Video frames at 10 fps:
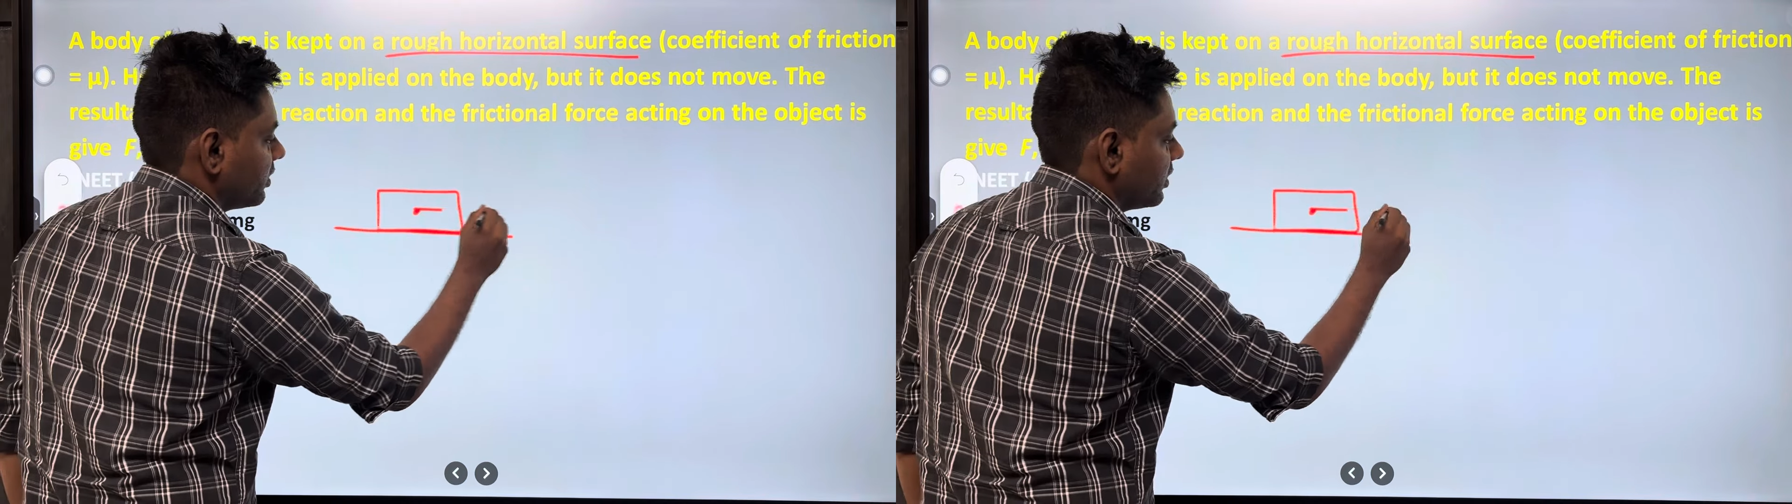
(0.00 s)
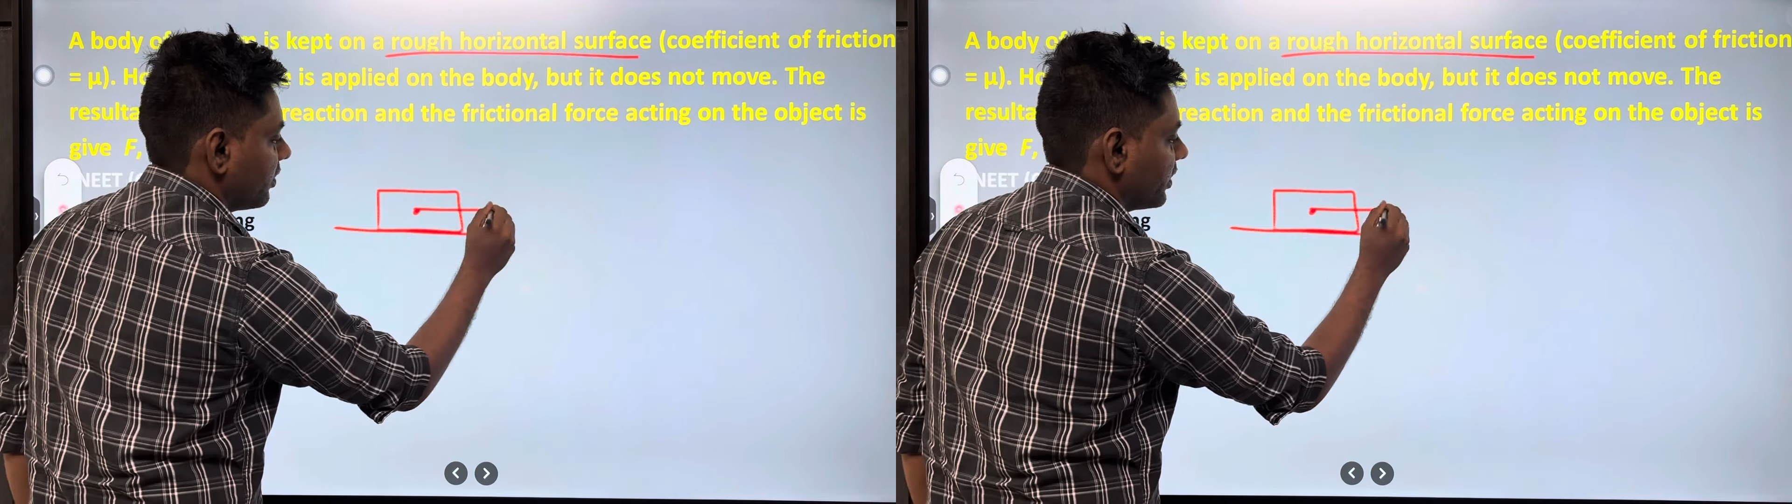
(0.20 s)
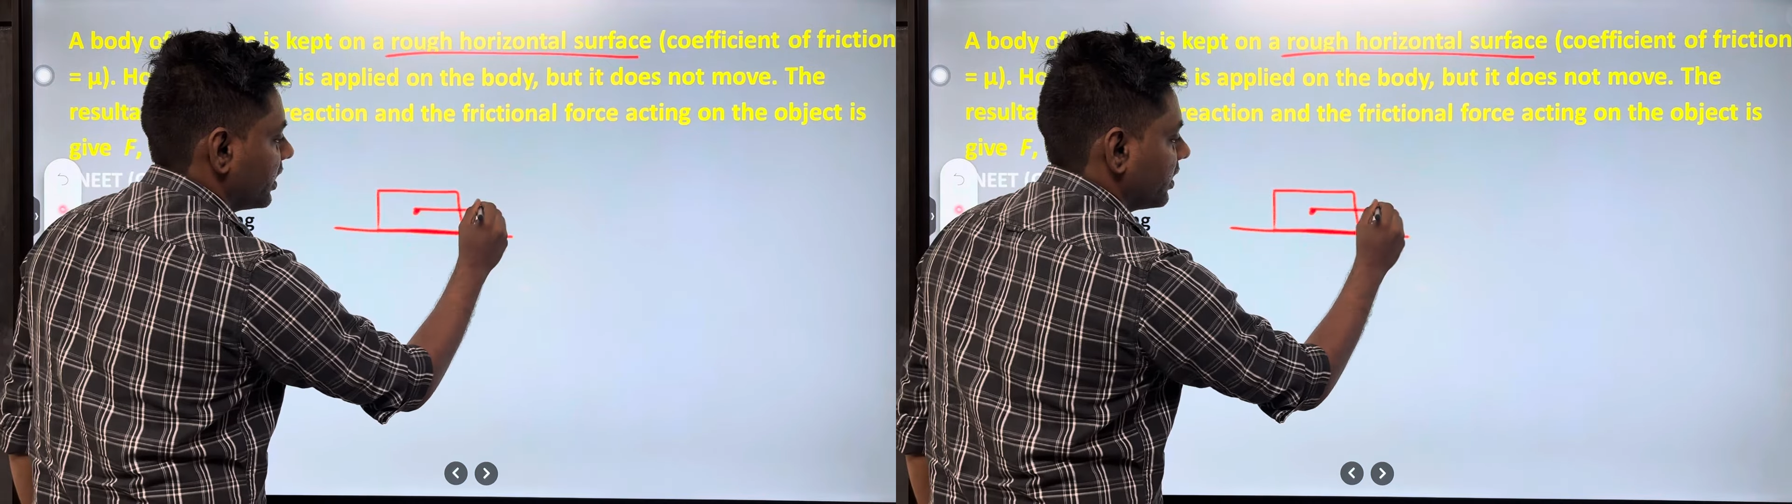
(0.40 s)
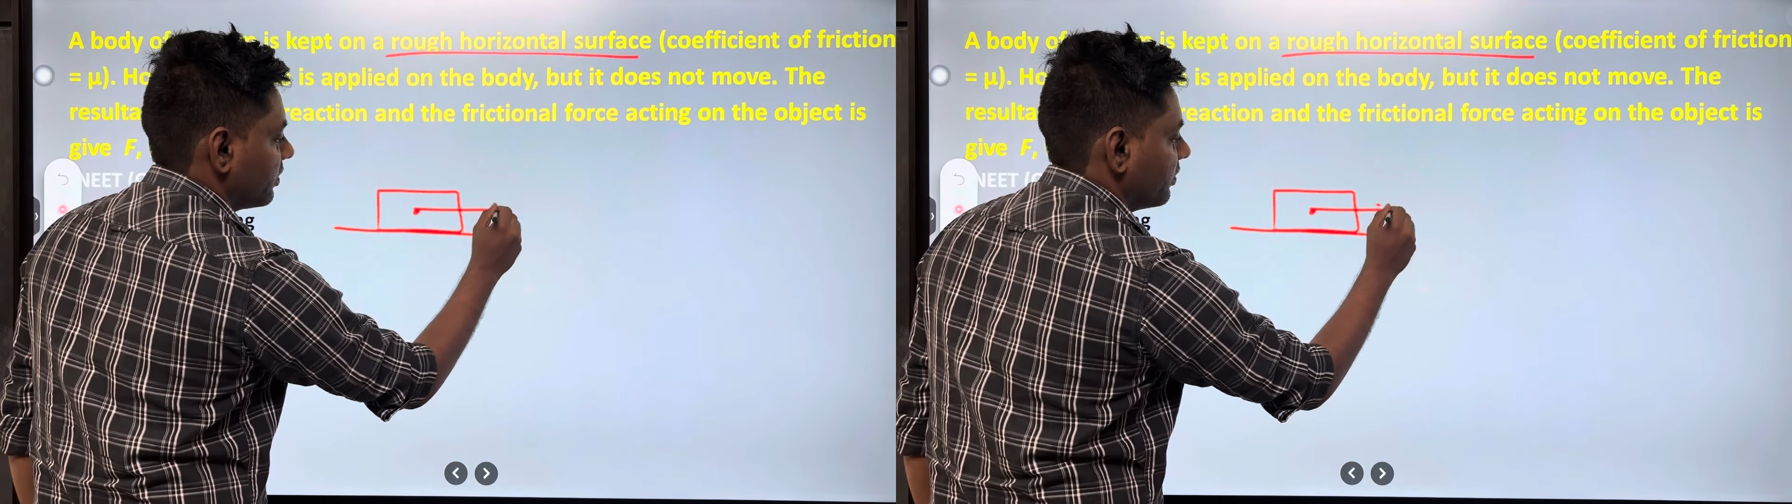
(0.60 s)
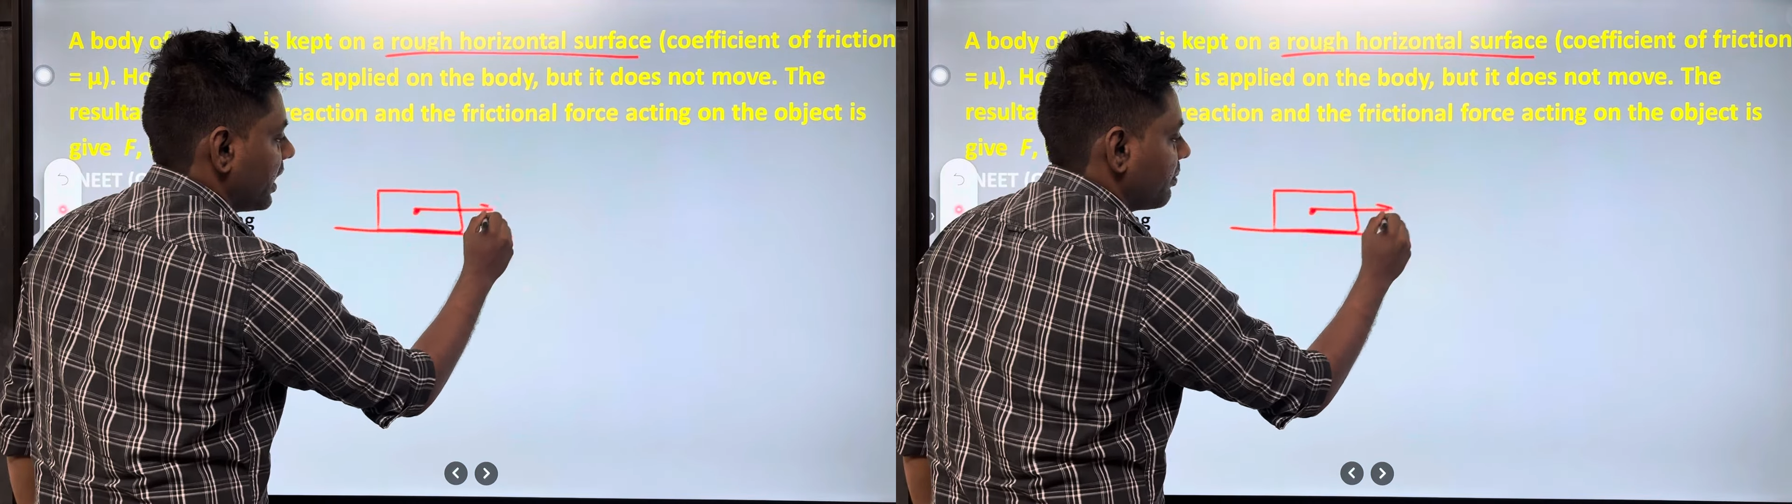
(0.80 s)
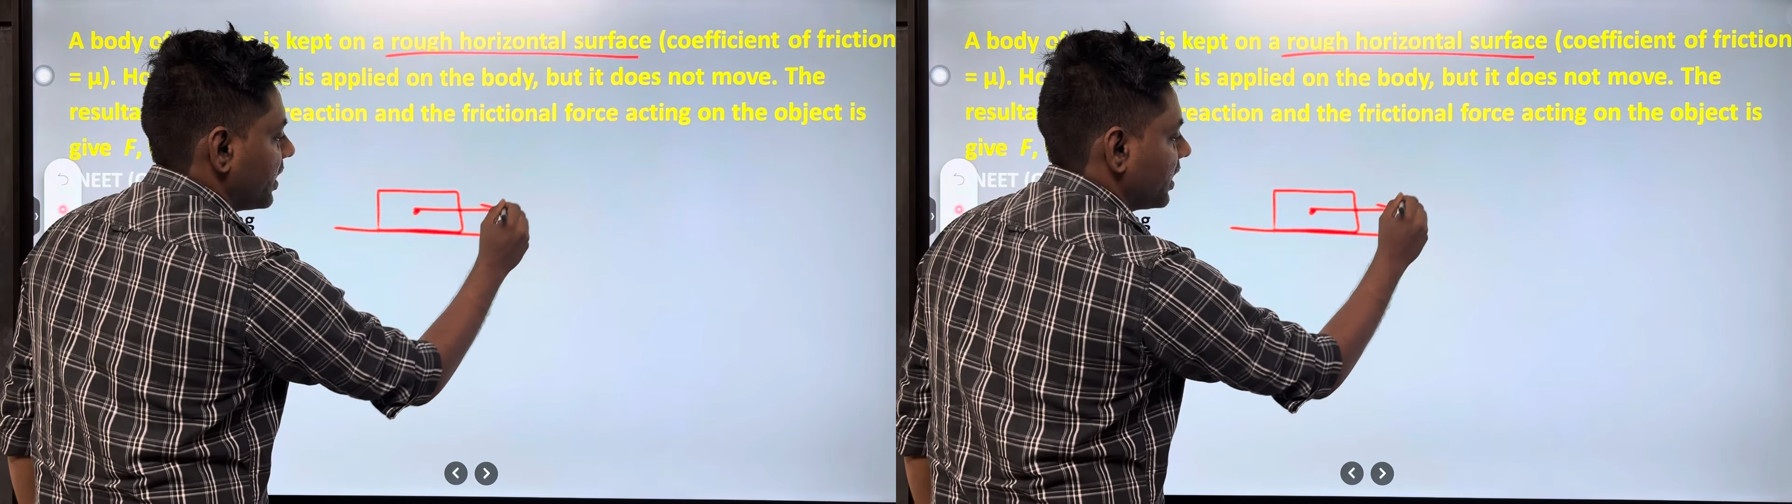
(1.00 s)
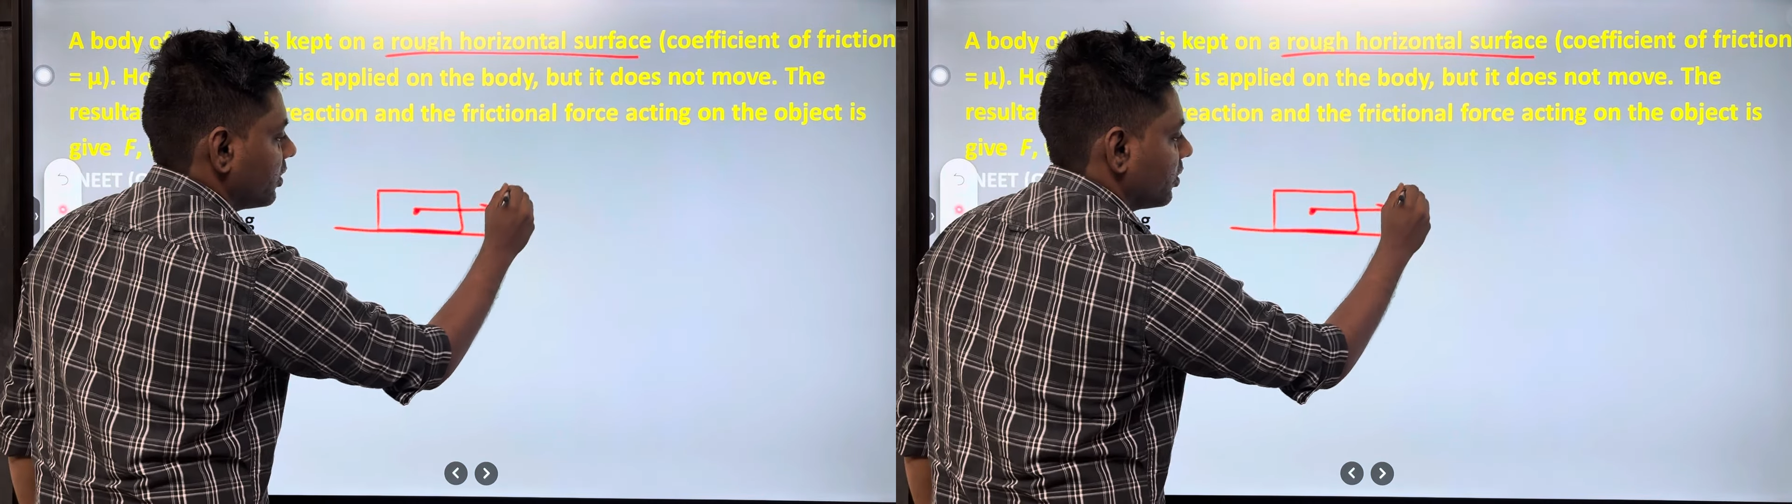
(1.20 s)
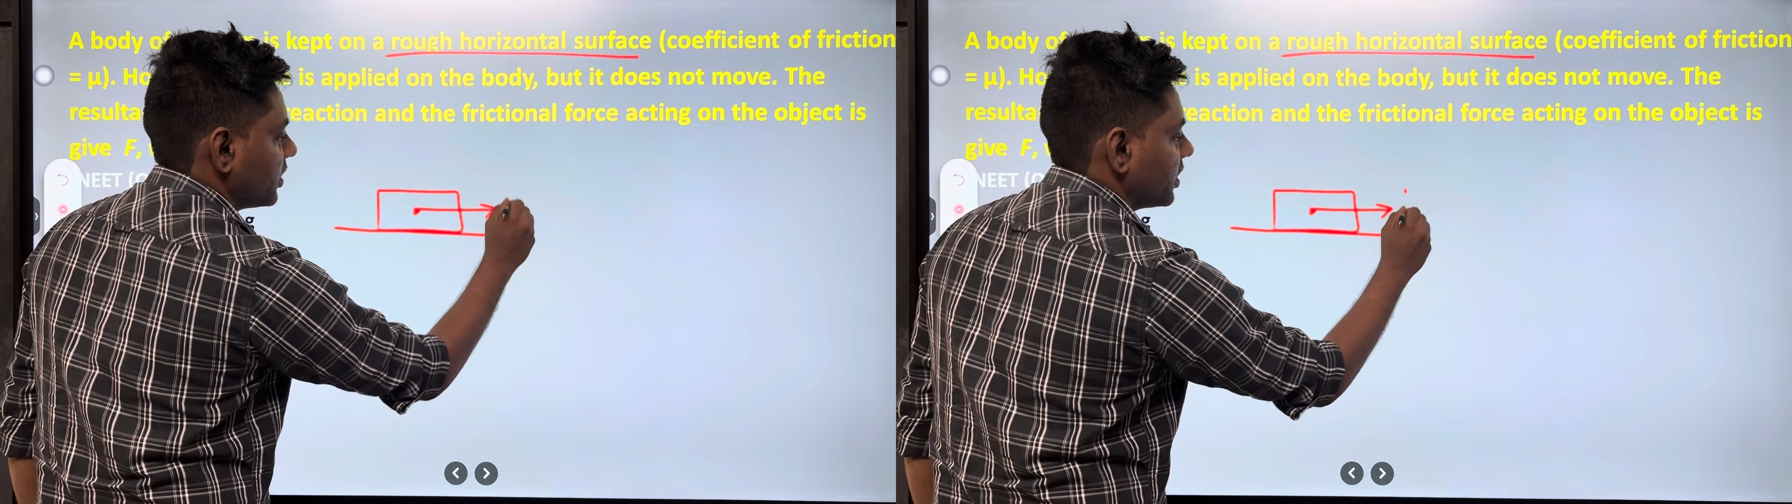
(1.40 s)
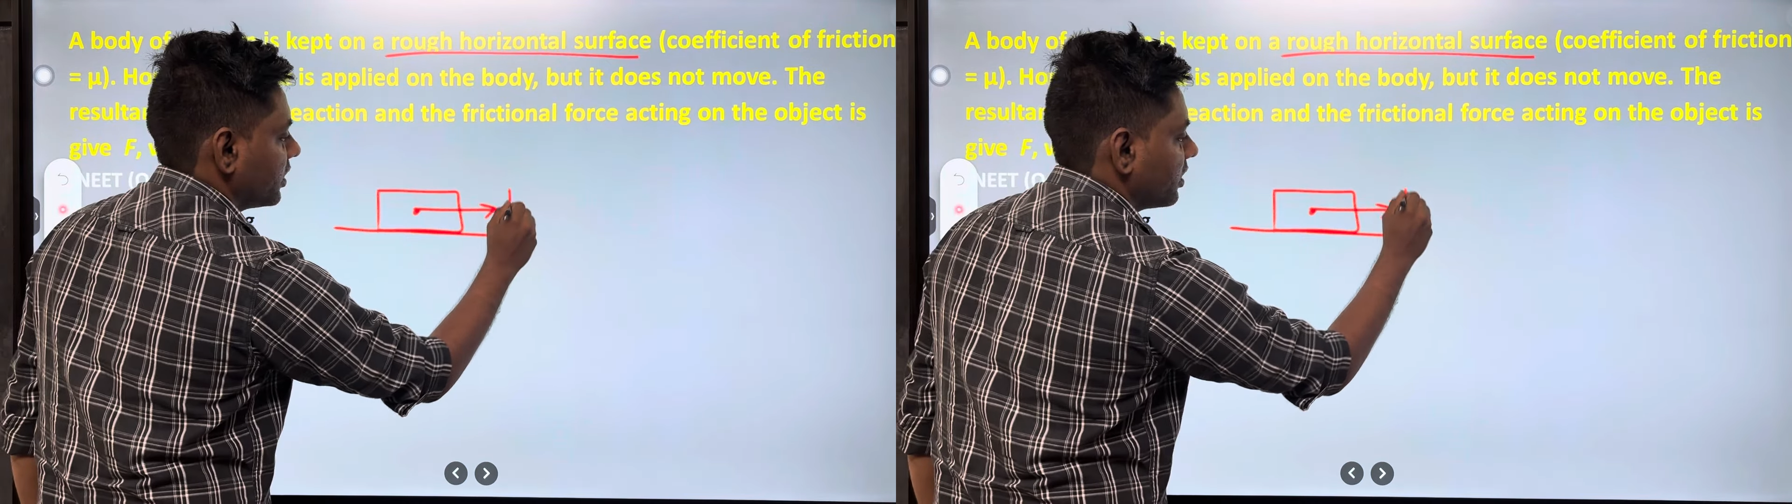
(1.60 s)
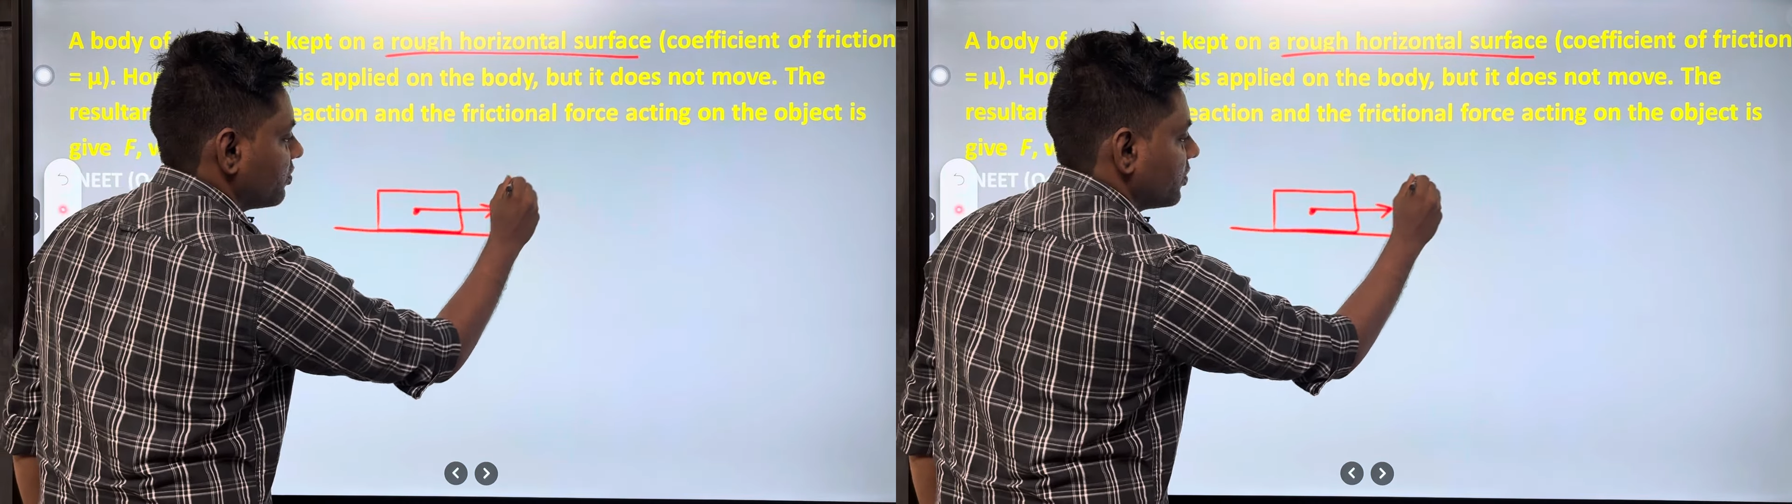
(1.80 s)
Now here we apply the
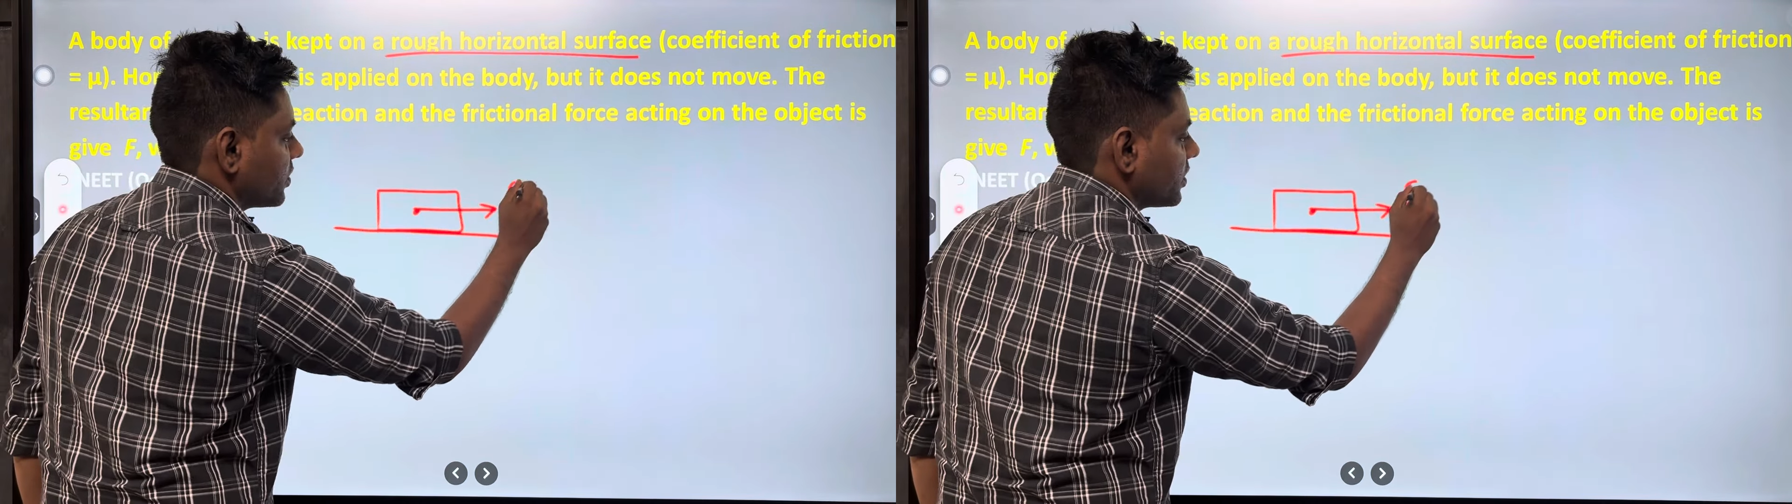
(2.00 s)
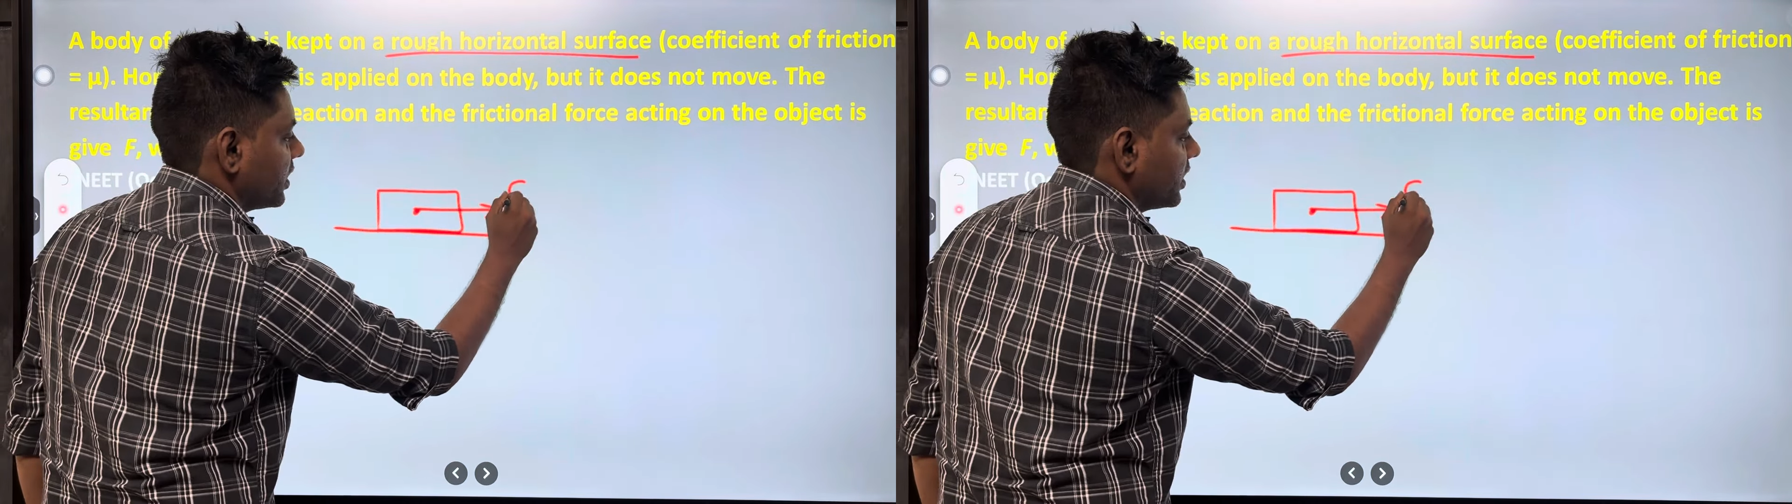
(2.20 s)
horizontal force,